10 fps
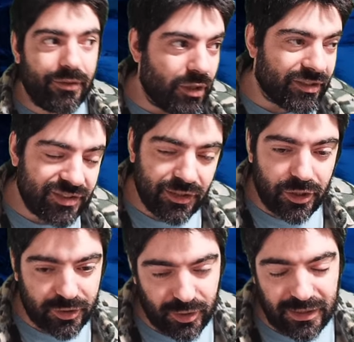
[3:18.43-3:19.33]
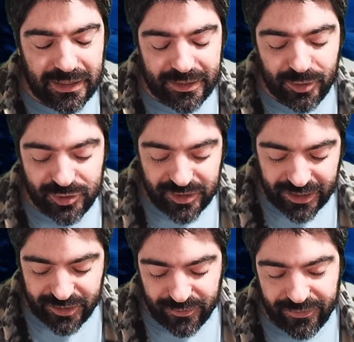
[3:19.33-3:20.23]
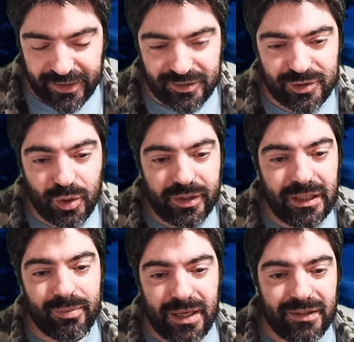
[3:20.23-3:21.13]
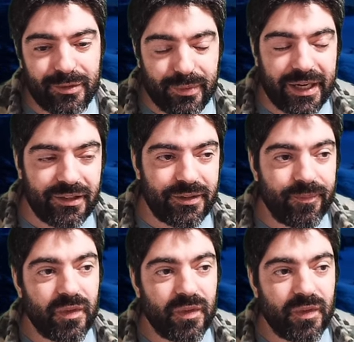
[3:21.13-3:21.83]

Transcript: you are still not going to land those negative effects. So keep that in mind.